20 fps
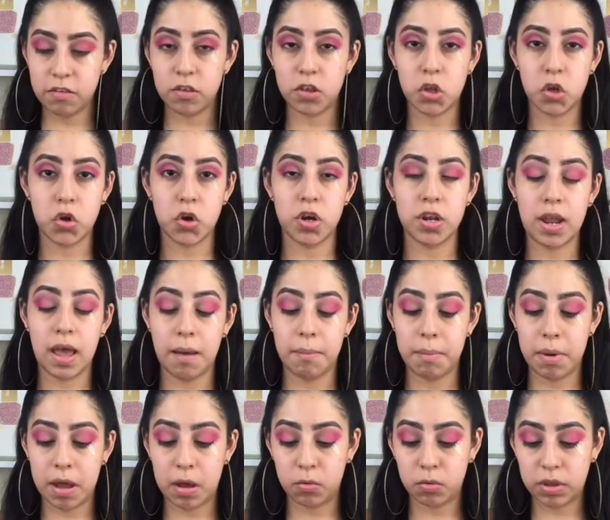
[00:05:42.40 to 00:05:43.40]
learn
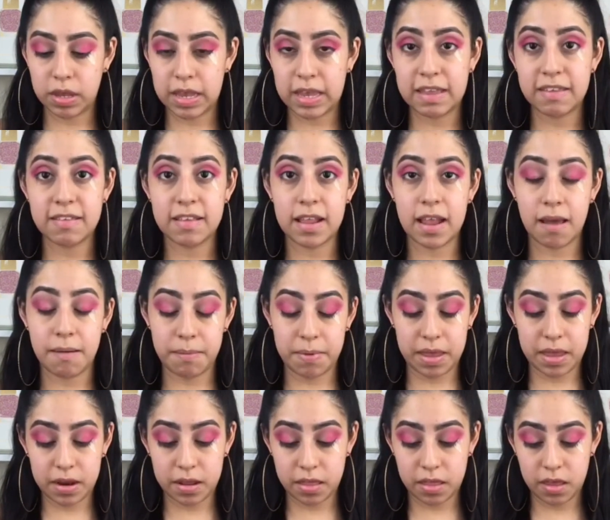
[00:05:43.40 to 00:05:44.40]
about Isla
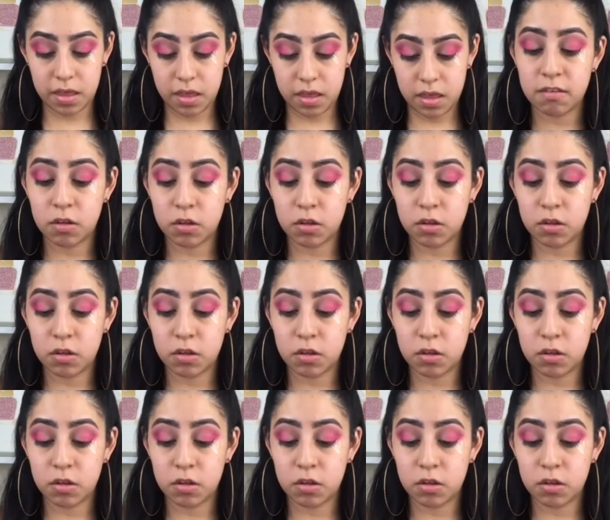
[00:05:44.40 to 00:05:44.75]
Verde.